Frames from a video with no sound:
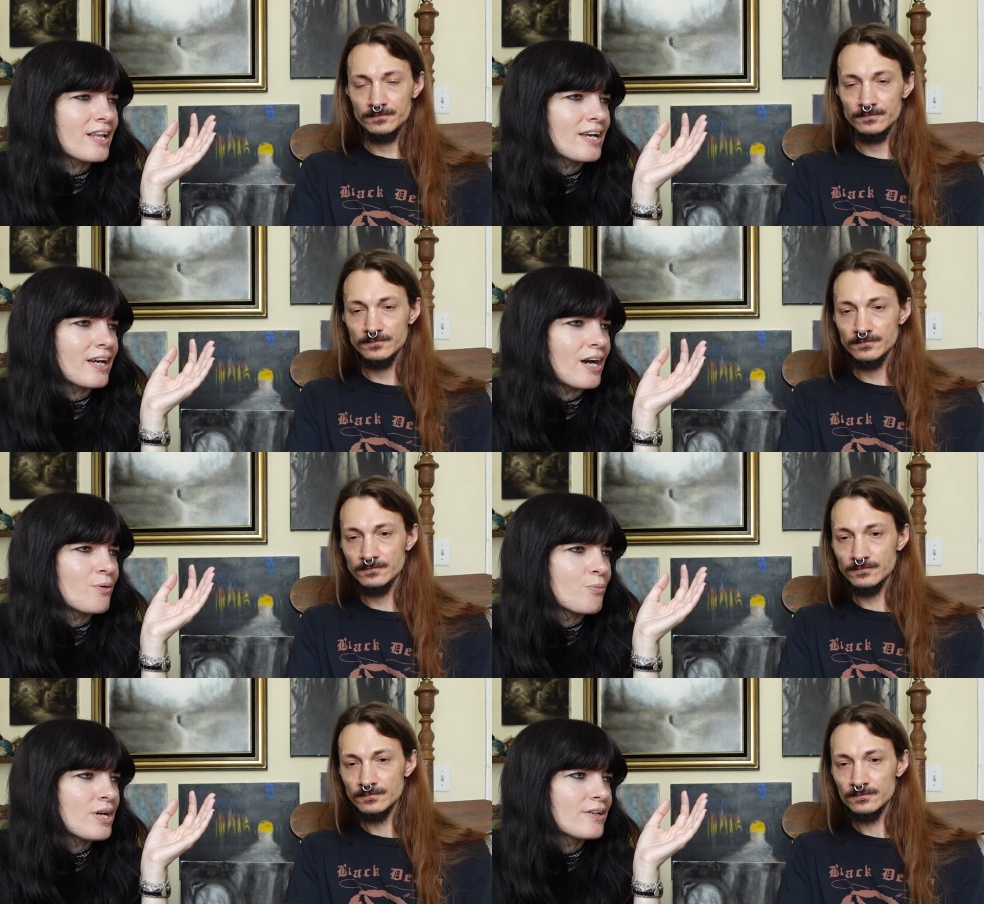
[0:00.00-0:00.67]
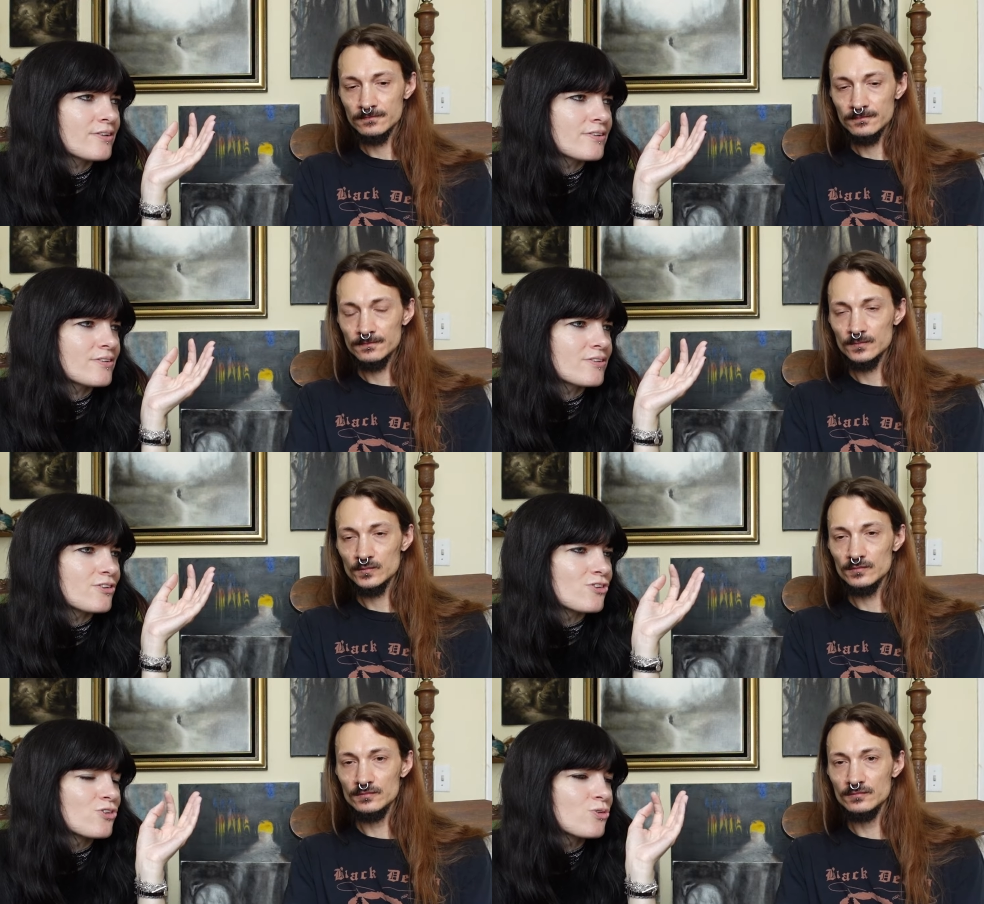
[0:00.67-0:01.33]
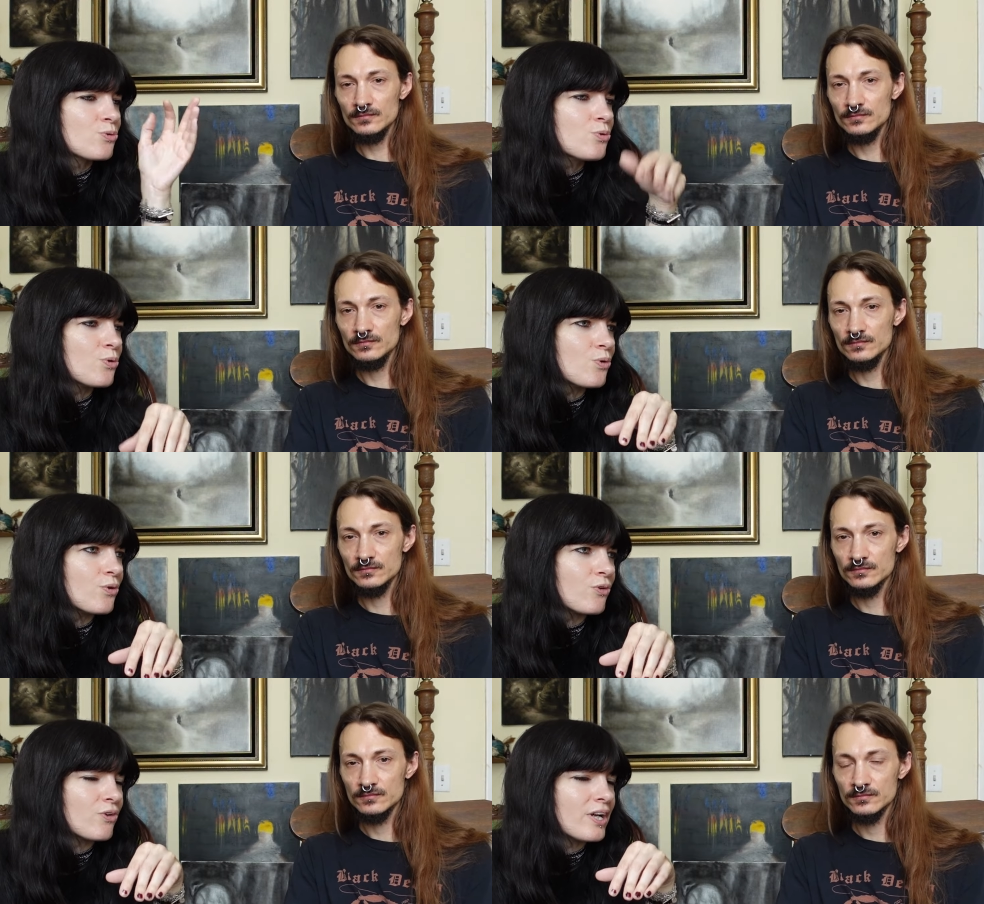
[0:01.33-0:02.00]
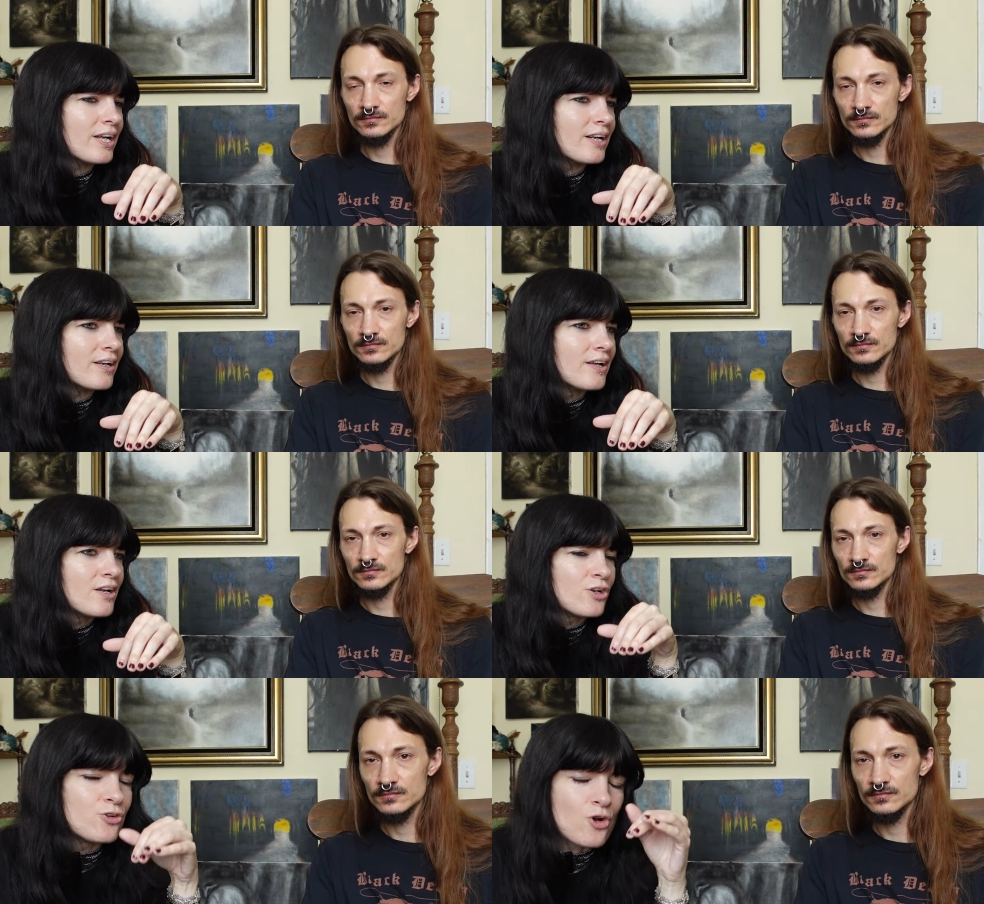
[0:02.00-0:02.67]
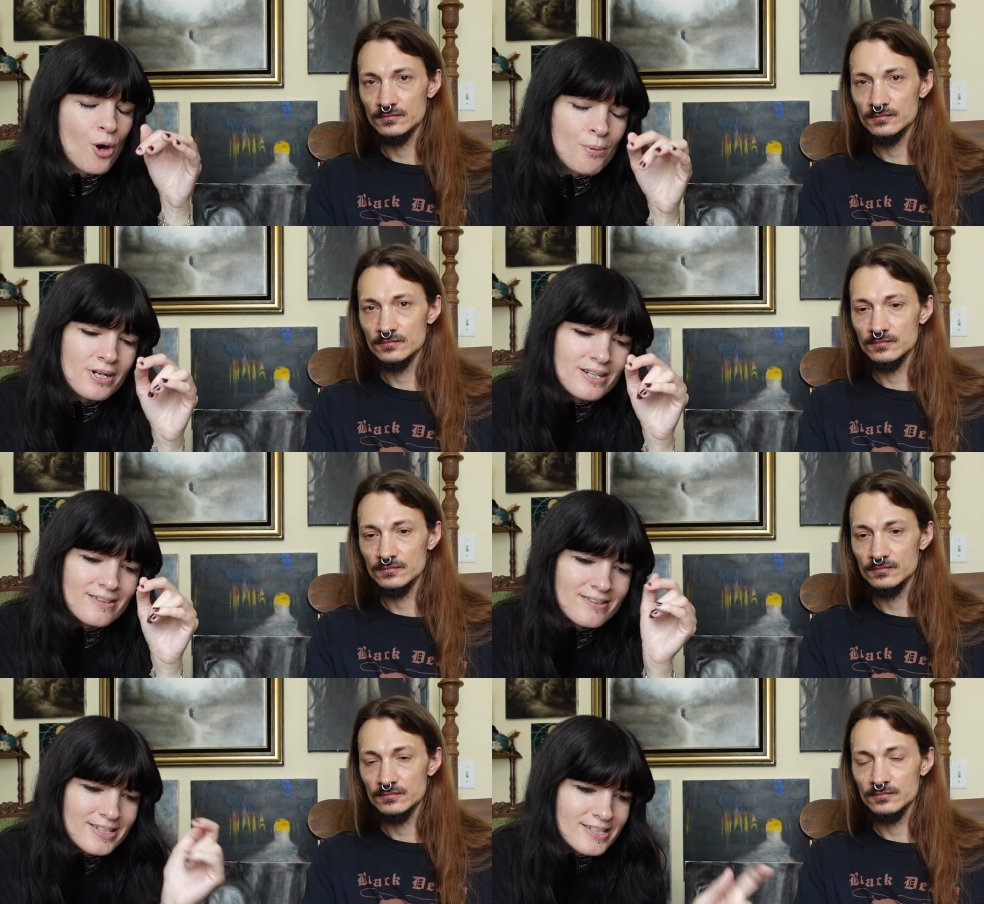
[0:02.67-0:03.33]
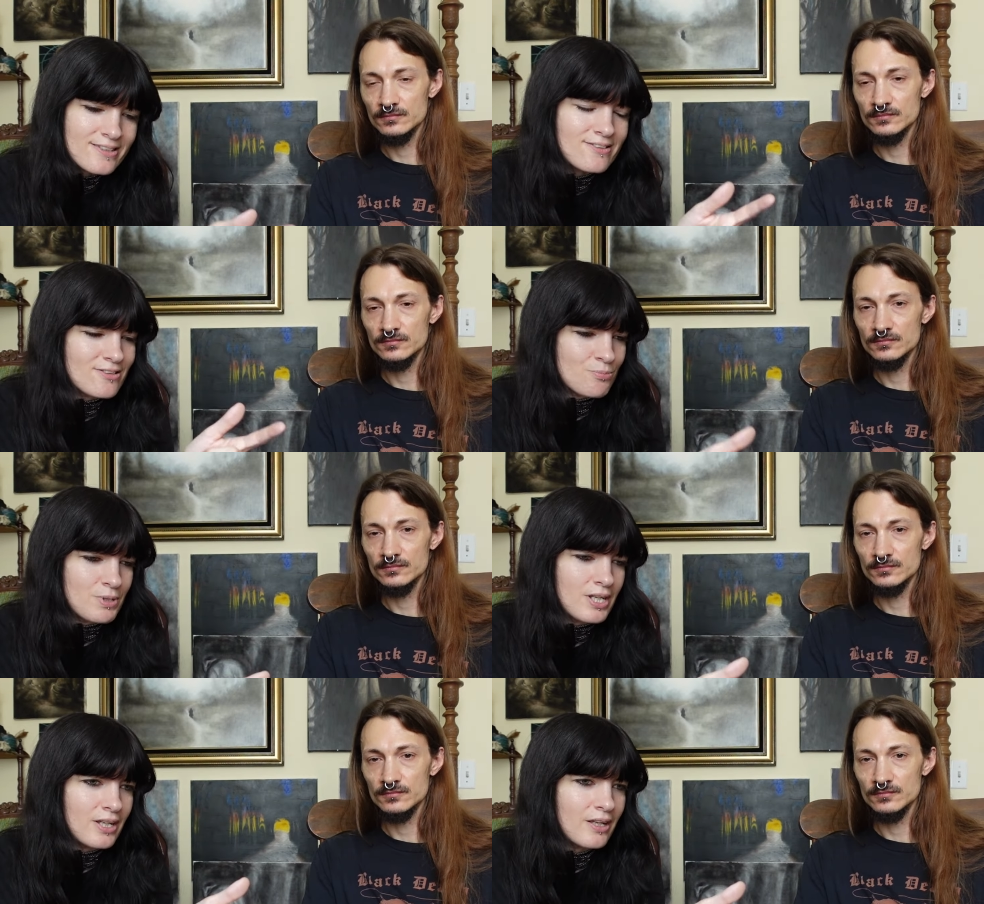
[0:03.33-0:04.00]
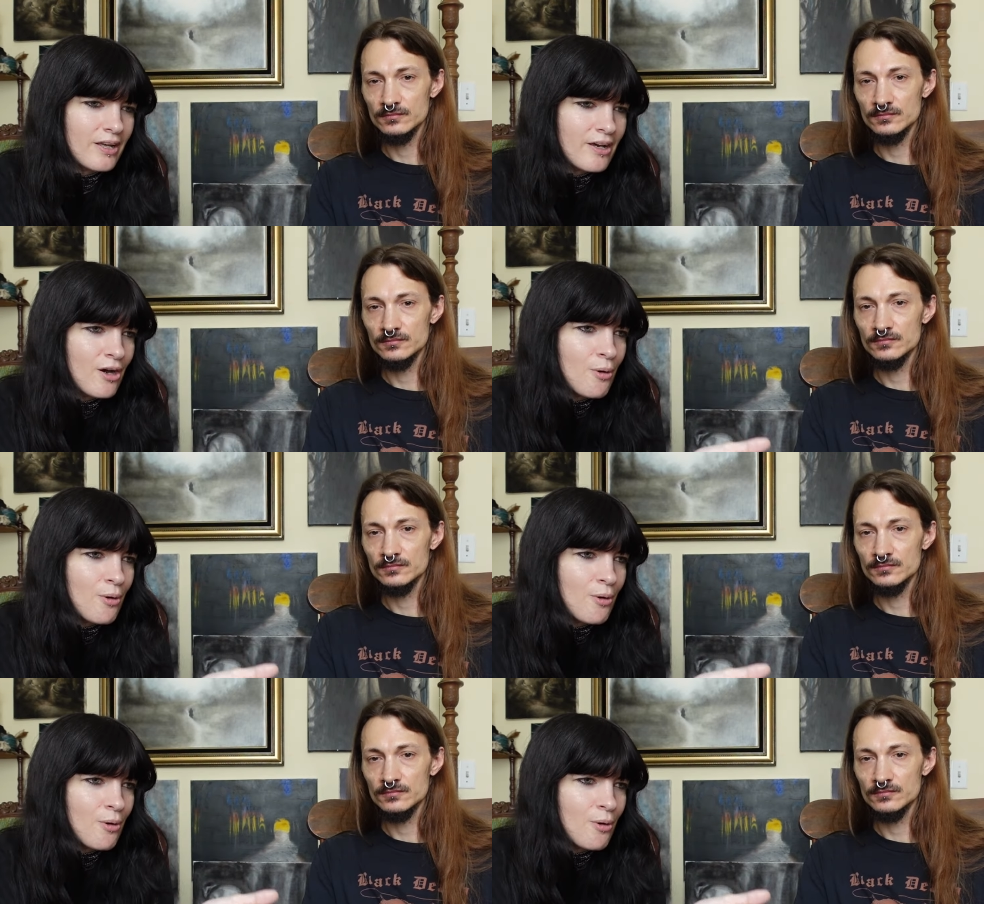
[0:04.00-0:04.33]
Speaker 1: like I went to school and nobody teased me,